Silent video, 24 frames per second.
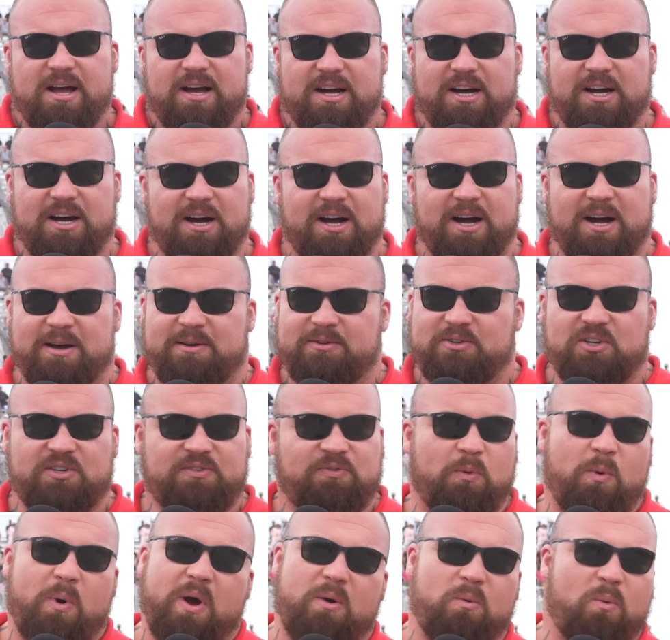Uh, just
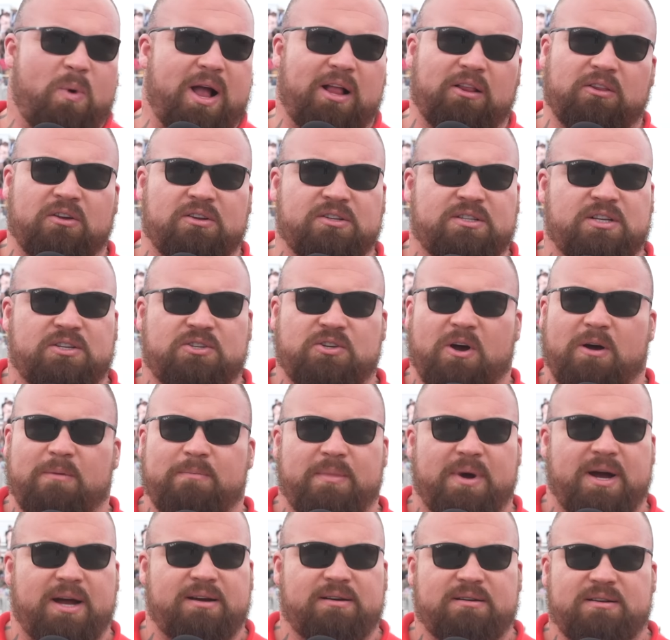for, well done to Tom,
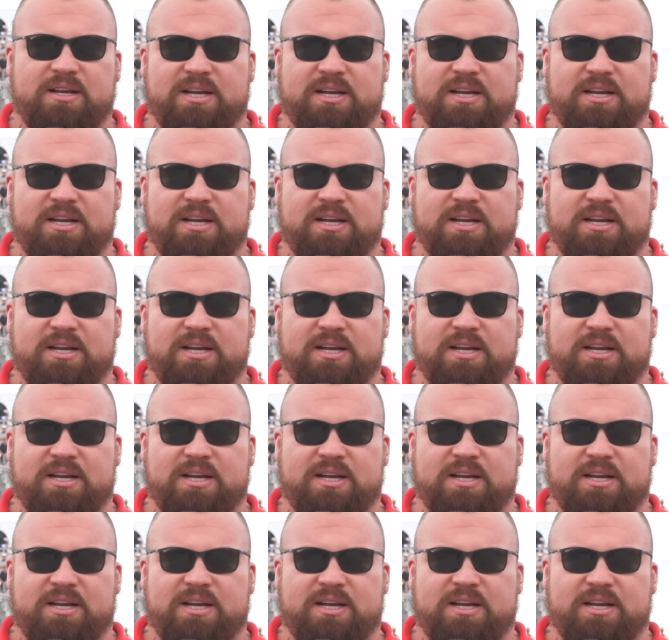man.